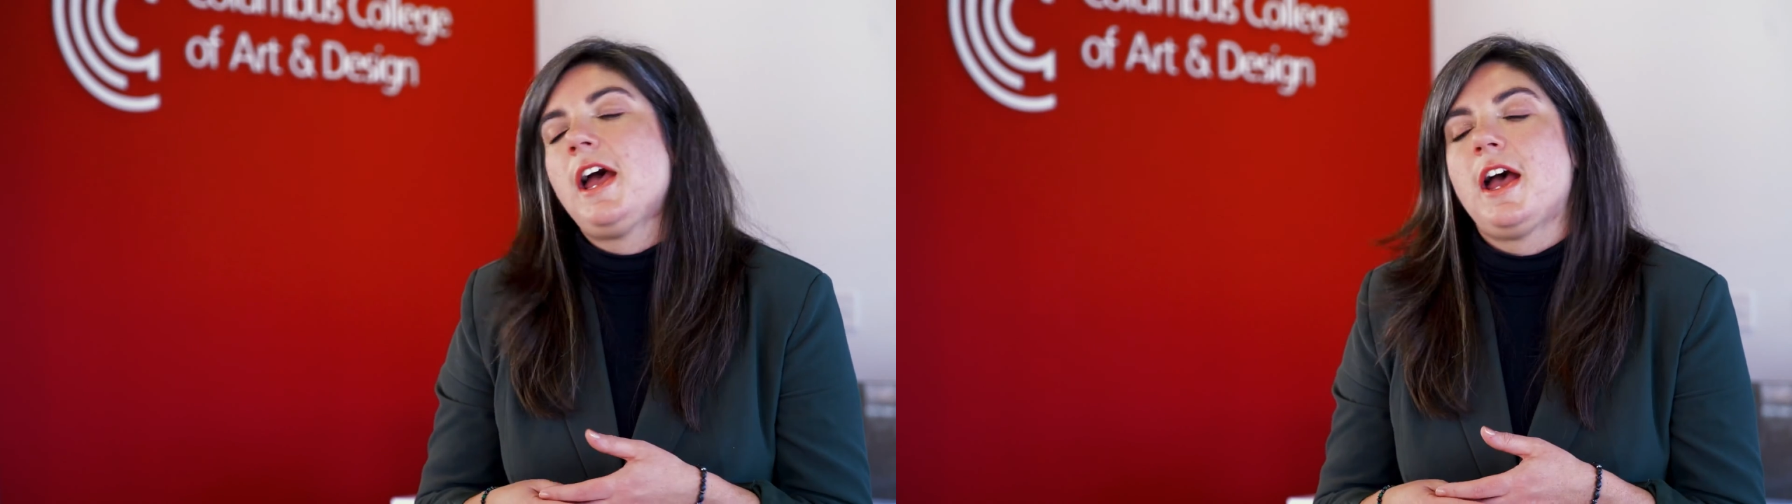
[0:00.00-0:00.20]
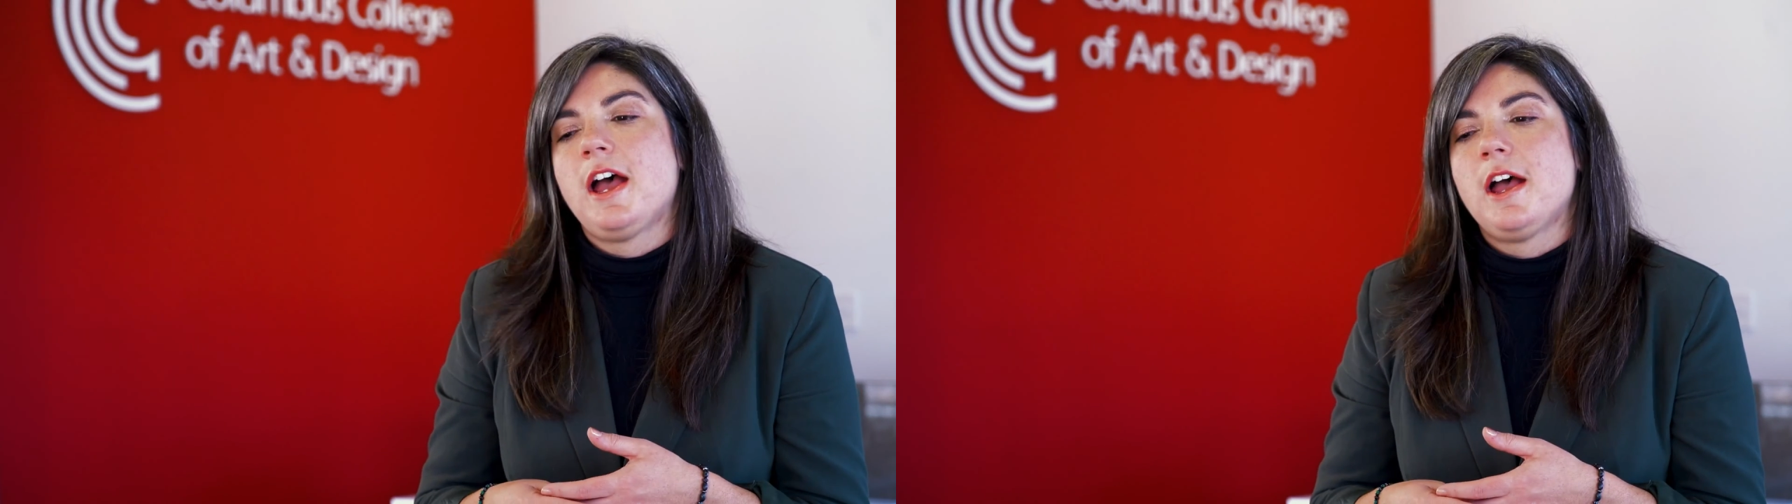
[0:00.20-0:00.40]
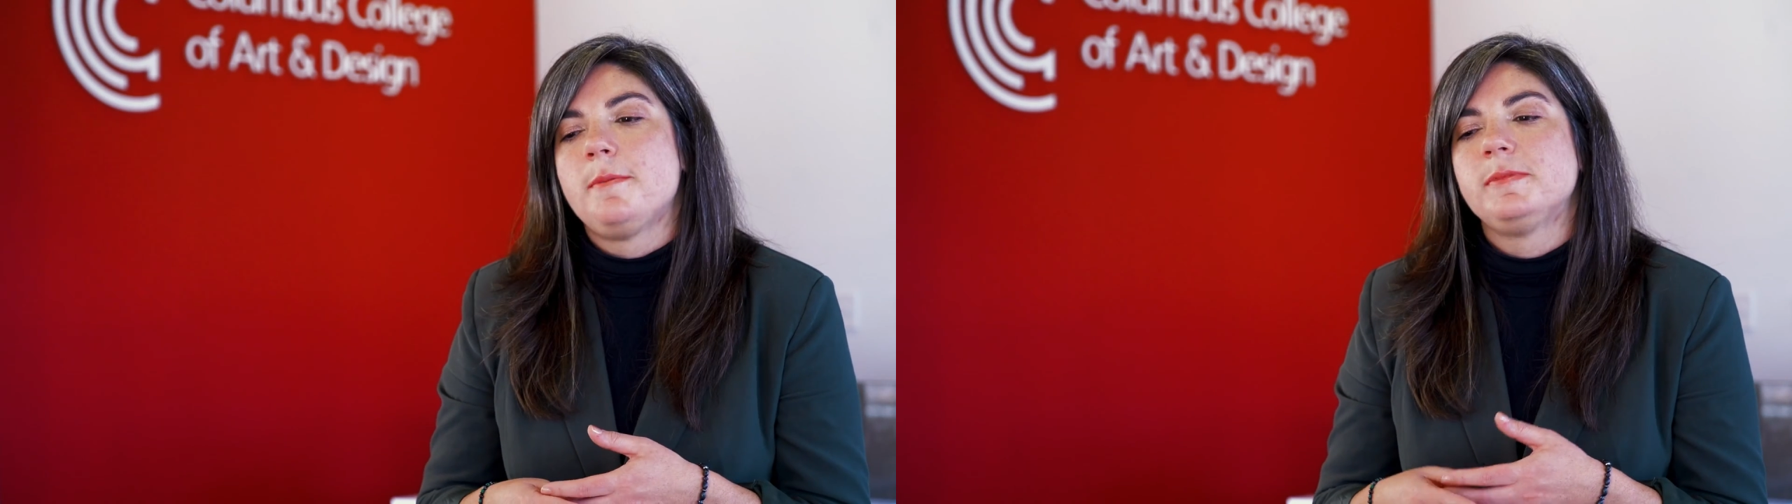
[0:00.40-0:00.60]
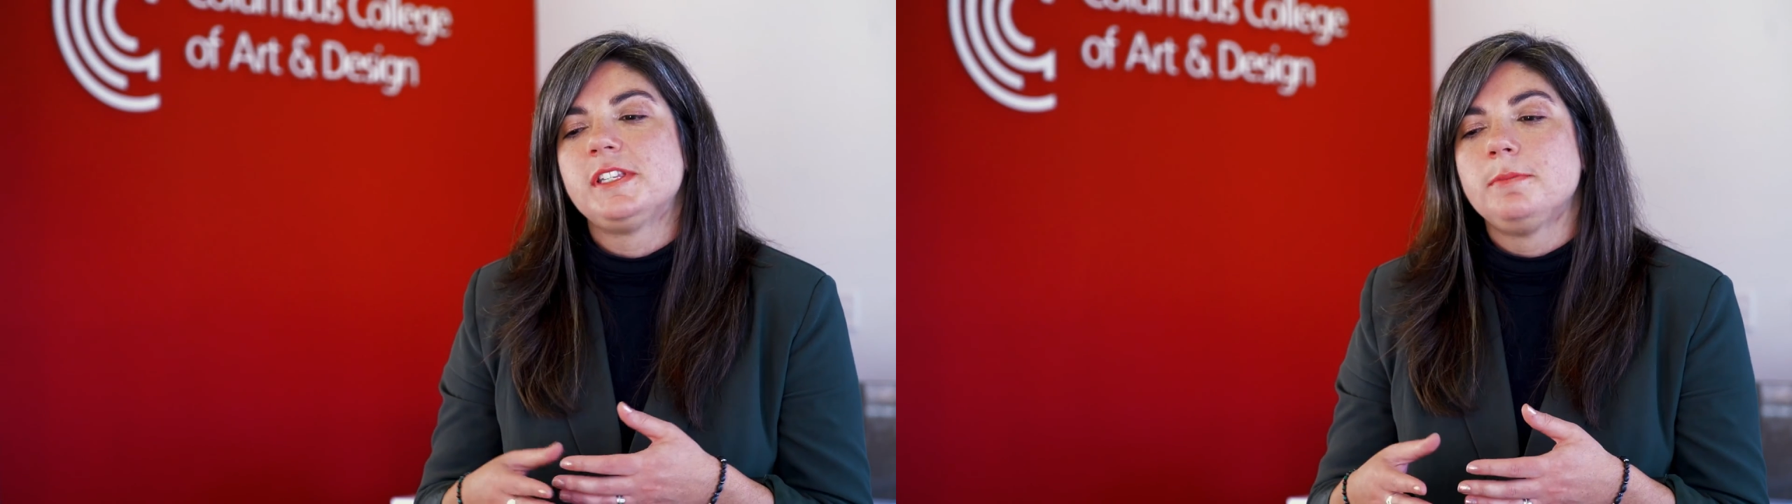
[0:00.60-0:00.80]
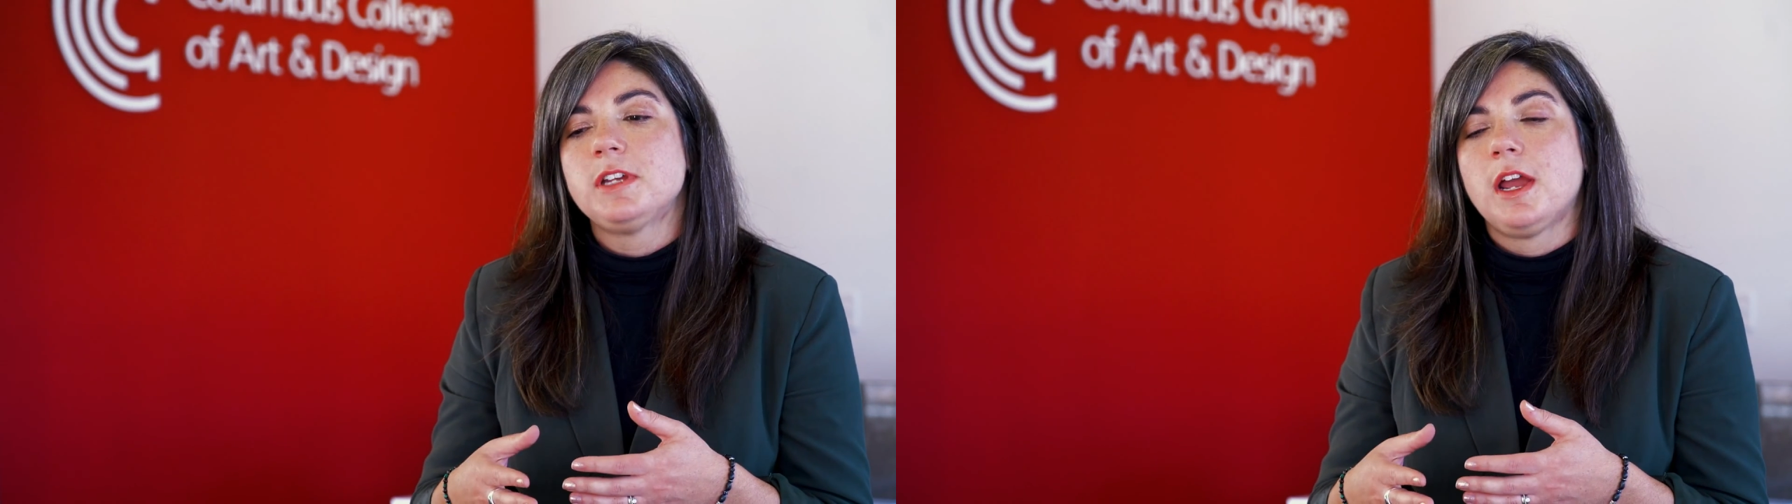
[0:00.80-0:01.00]

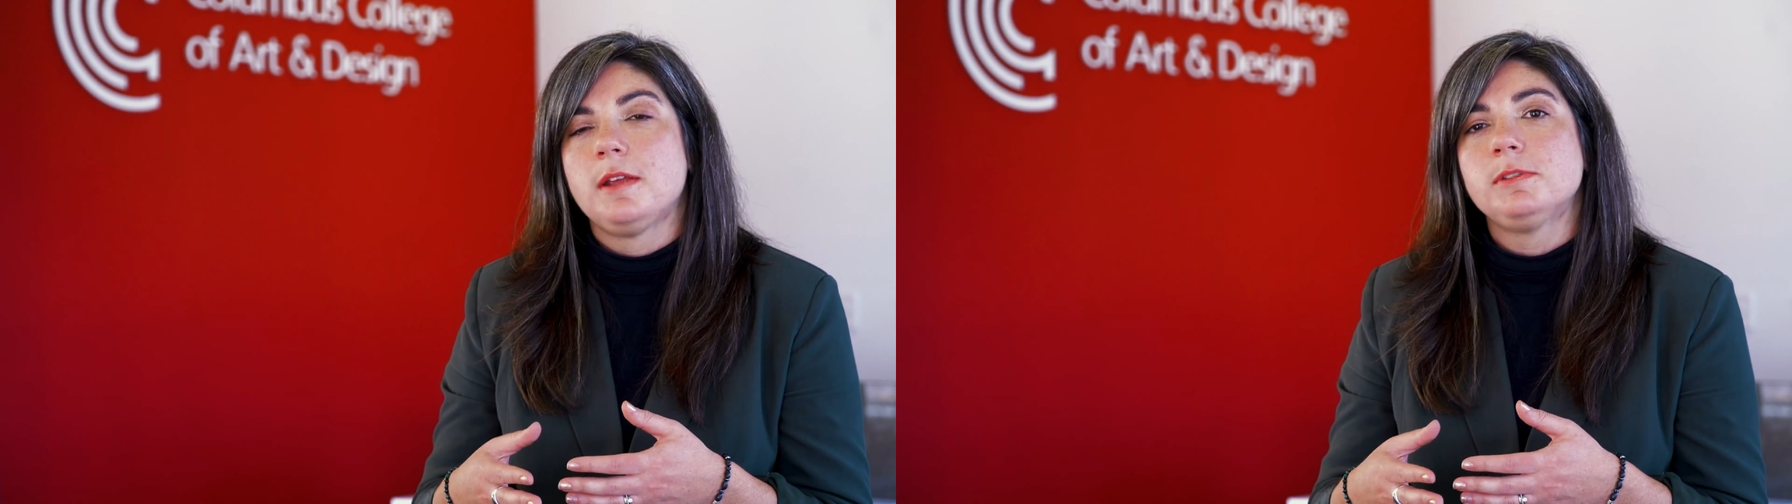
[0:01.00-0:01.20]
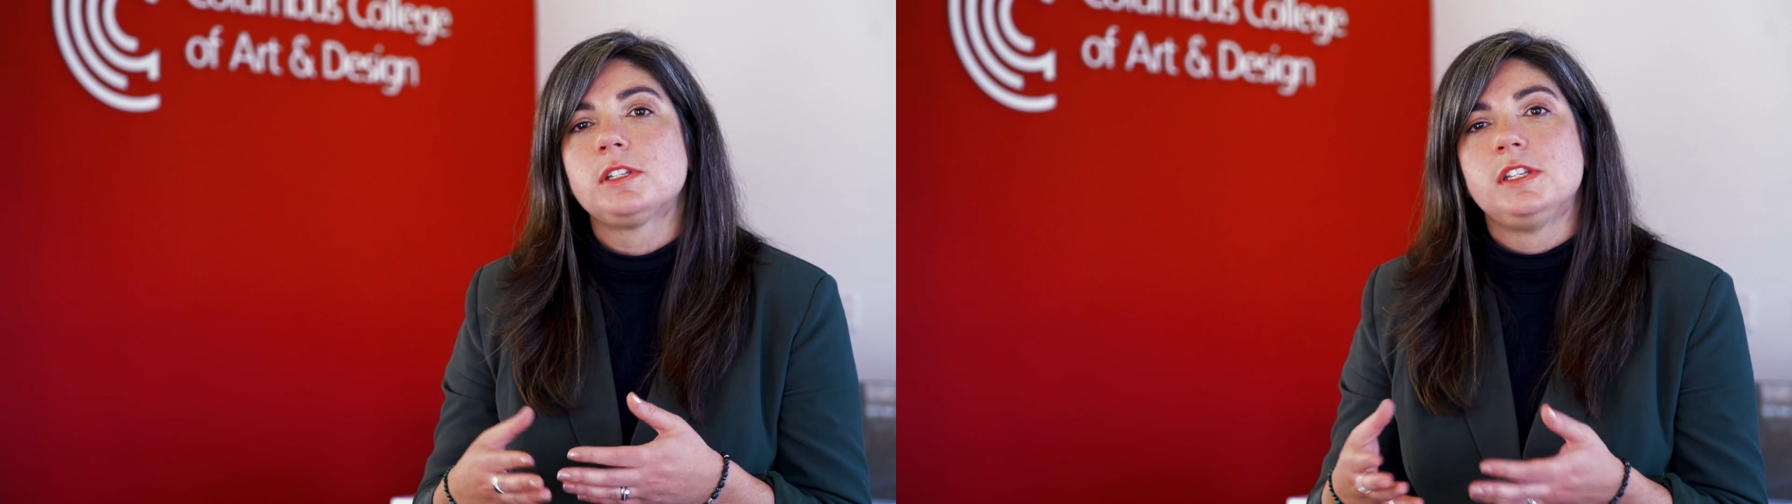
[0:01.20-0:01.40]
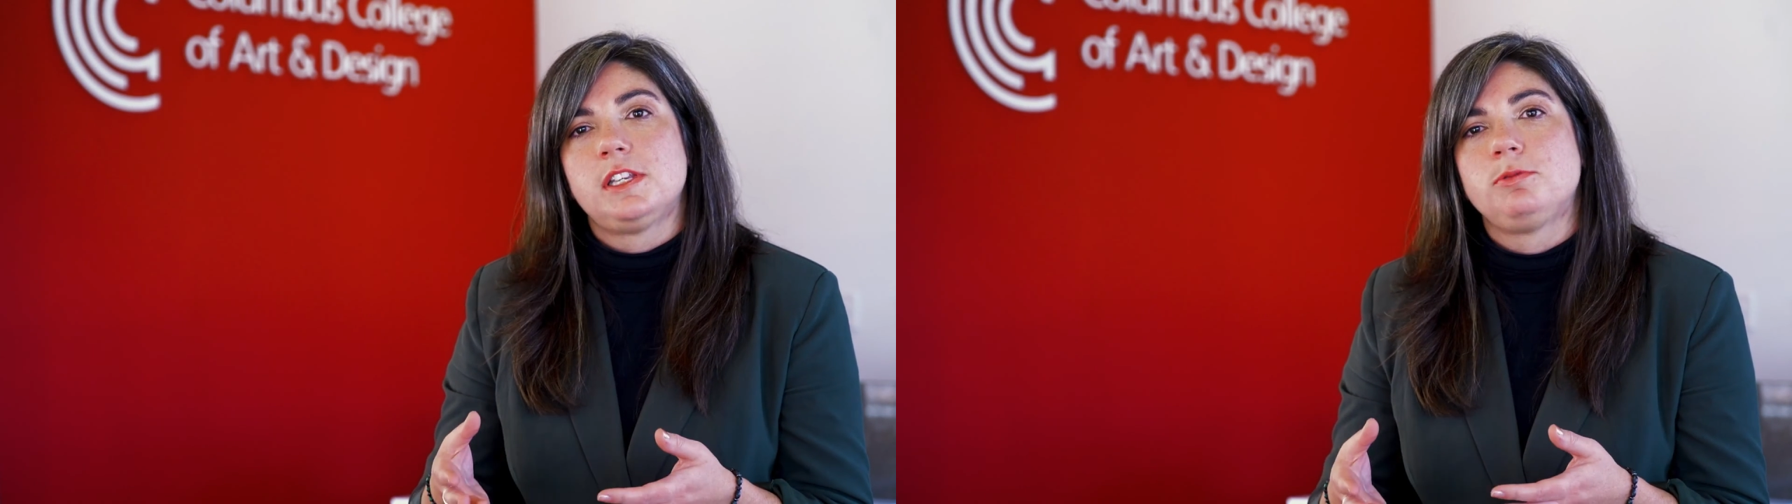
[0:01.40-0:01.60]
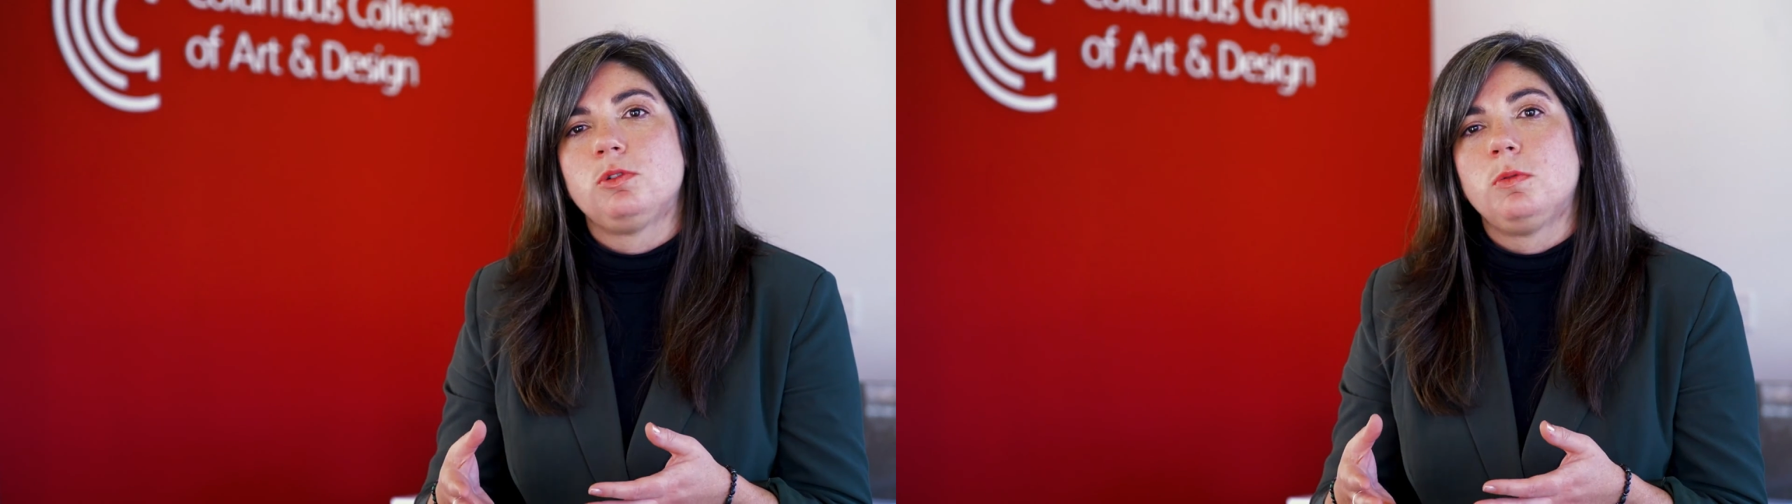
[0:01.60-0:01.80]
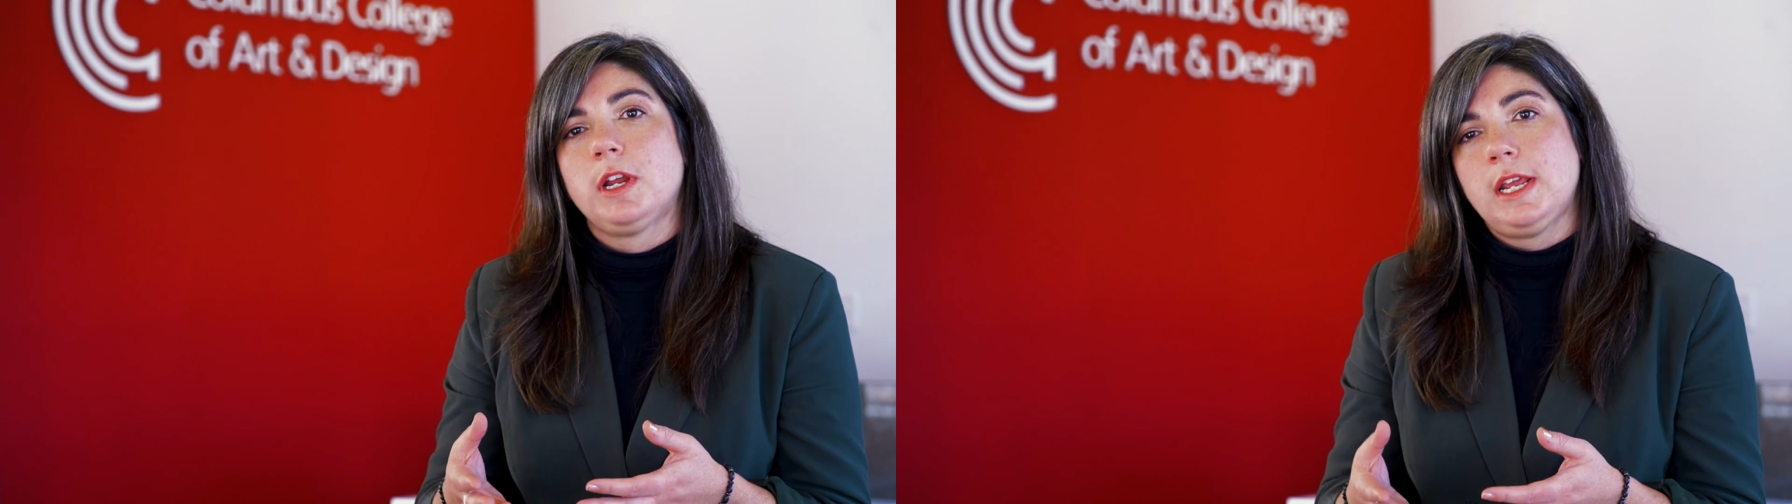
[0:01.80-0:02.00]
Sometimes
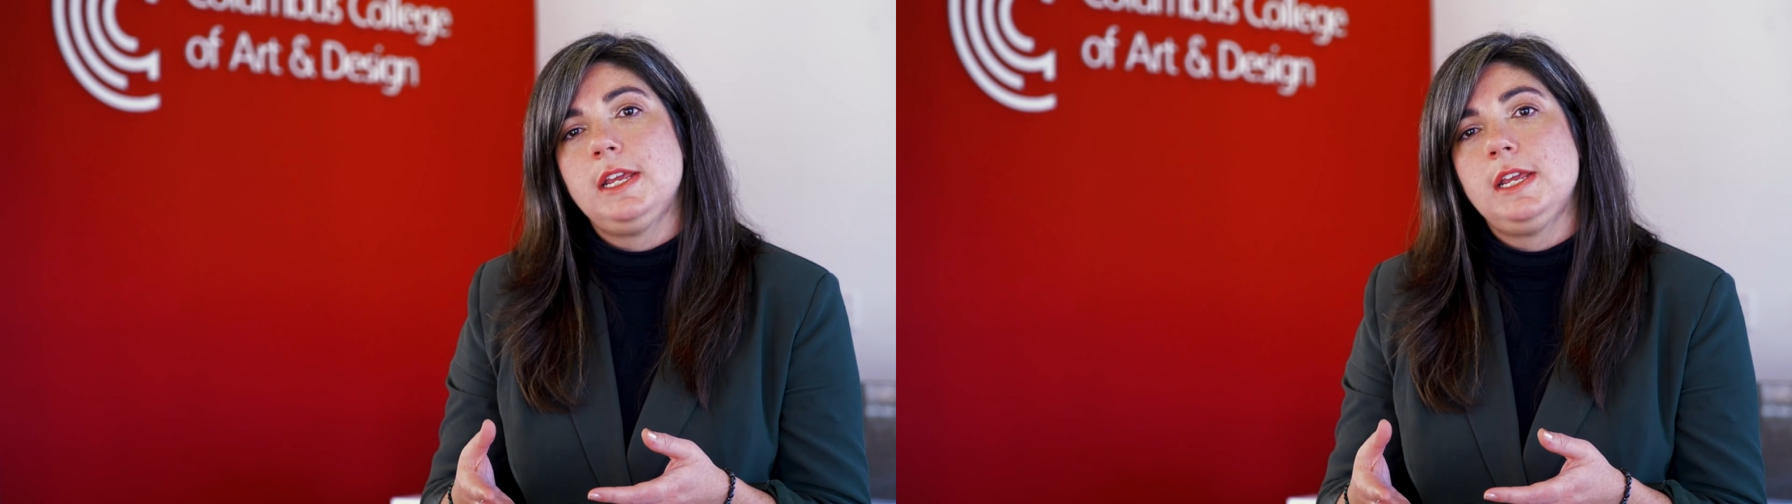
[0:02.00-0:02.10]
conceptual work